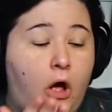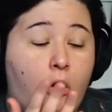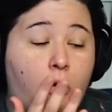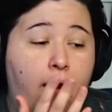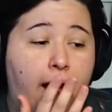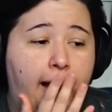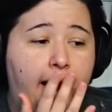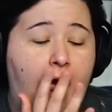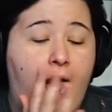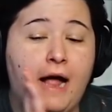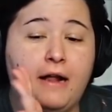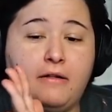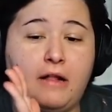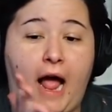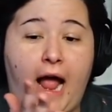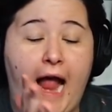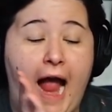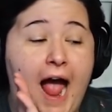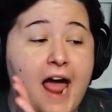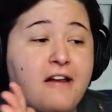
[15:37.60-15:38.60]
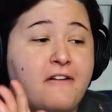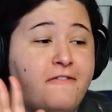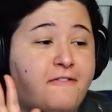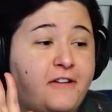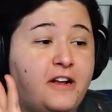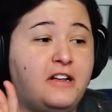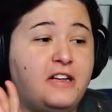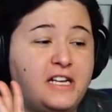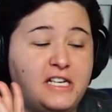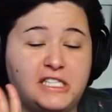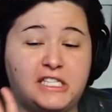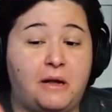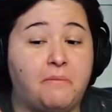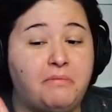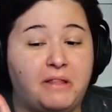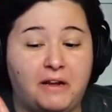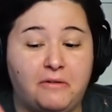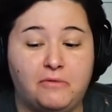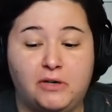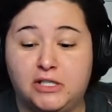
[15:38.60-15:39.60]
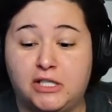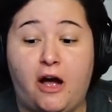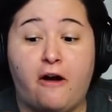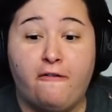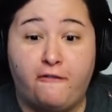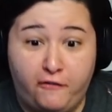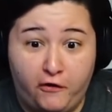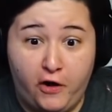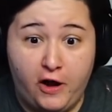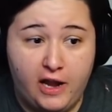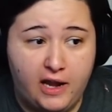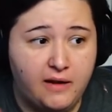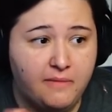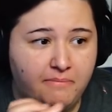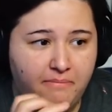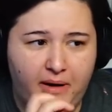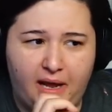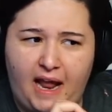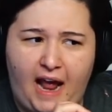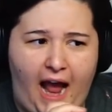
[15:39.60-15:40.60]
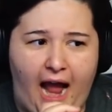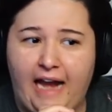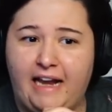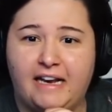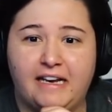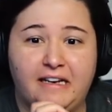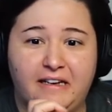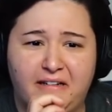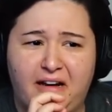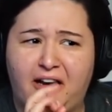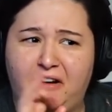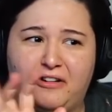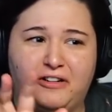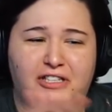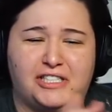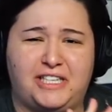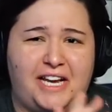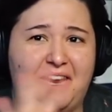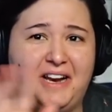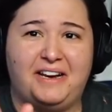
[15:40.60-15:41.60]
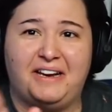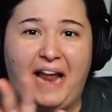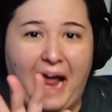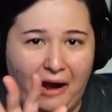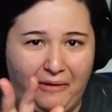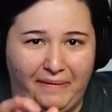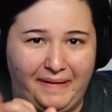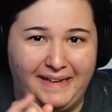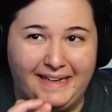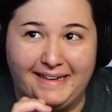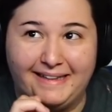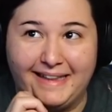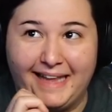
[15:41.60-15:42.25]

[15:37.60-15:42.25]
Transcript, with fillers: okay, I, I had a feeling something was afoot, but I didn't understand how he did